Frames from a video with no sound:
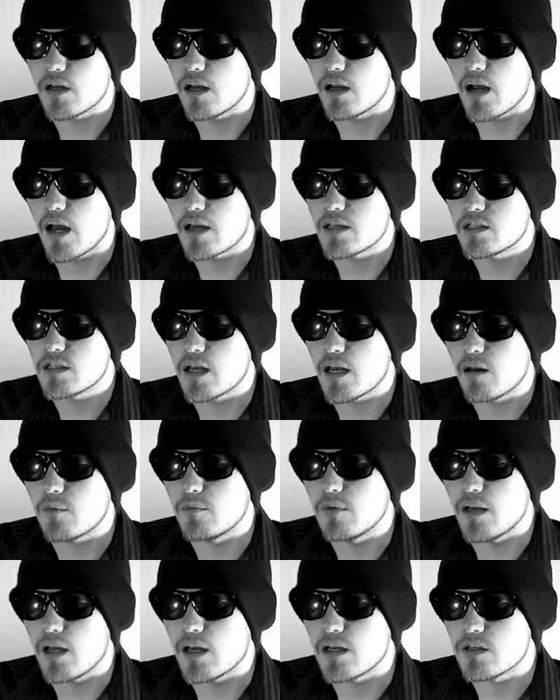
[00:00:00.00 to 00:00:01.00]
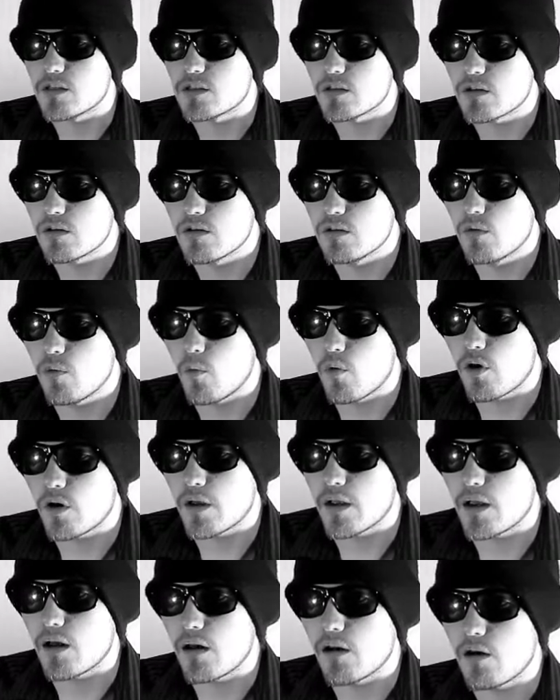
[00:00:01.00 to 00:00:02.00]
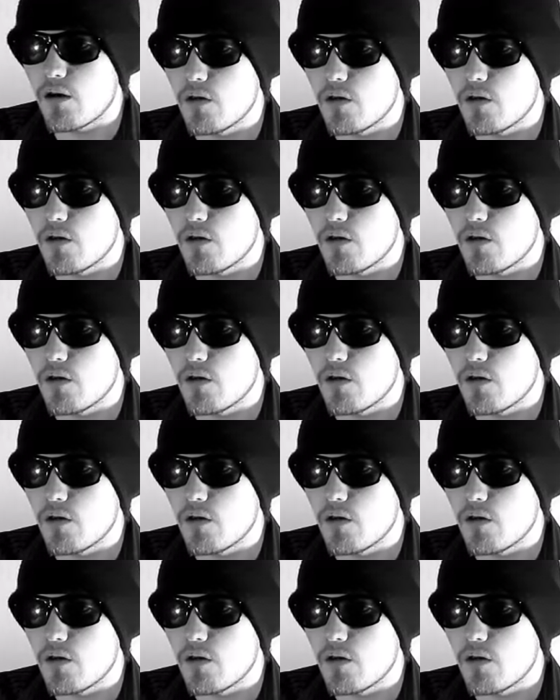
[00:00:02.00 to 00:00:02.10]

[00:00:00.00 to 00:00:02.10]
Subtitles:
that, I stay up days working on